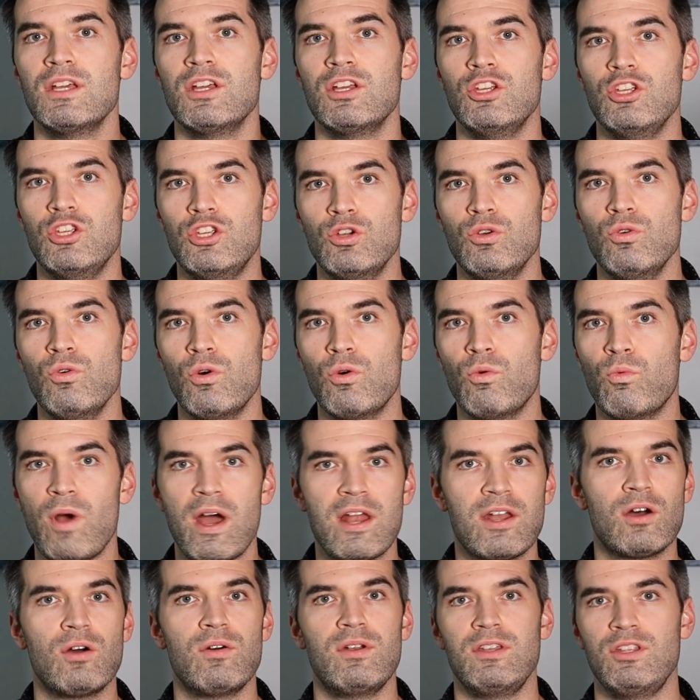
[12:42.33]
you went
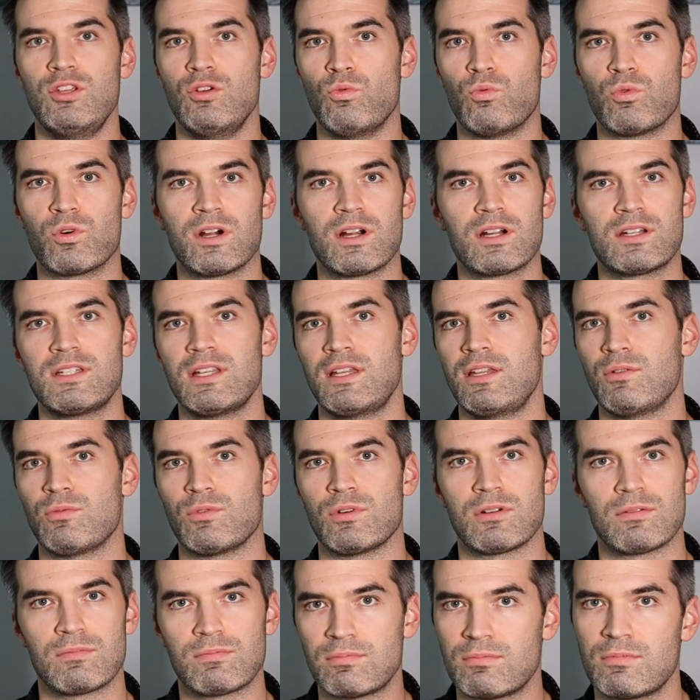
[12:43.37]
out and you worked and you
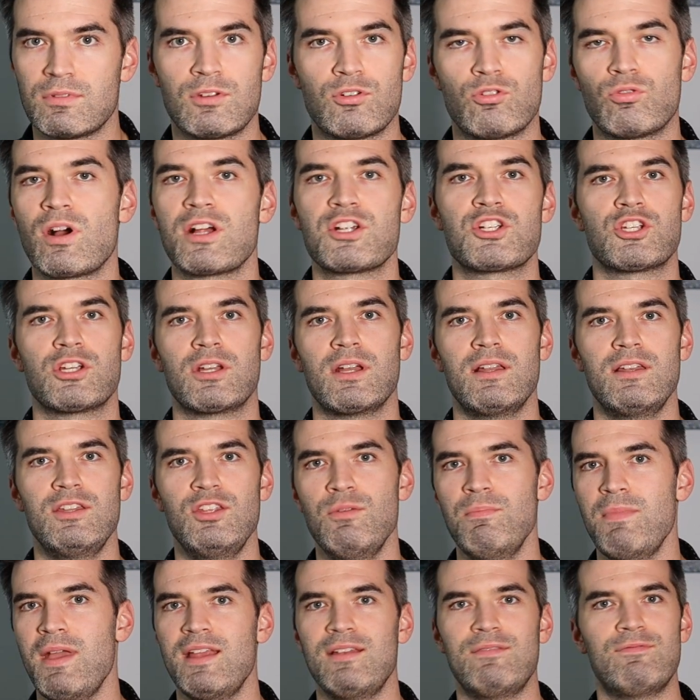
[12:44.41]
were crushing it and you
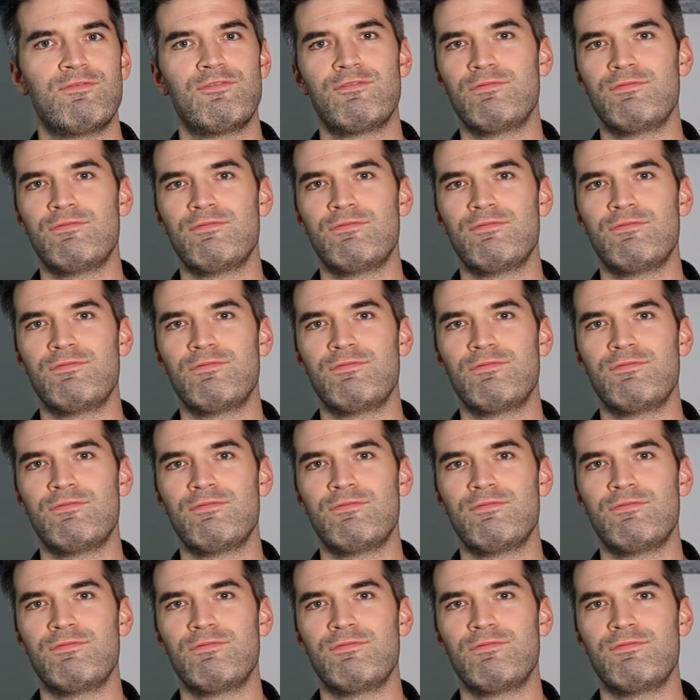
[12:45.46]
made